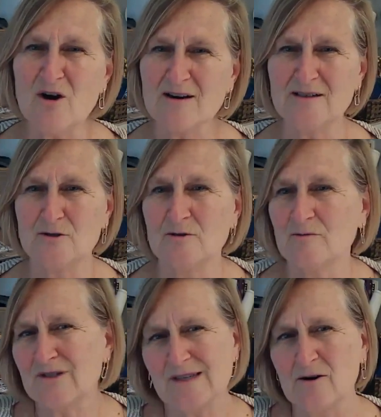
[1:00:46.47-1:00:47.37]
talking to
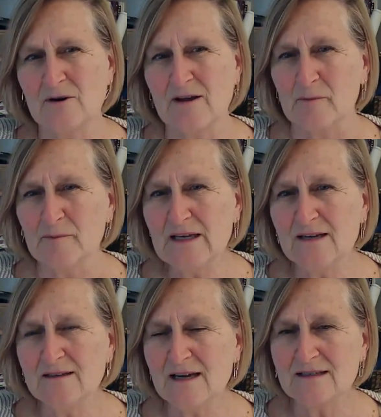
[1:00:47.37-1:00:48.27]
them because they don't have a
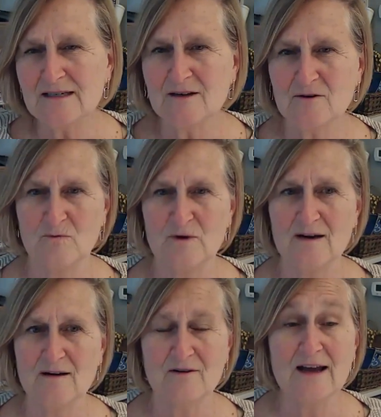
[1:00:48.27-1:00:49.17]
meeting that day or whatever.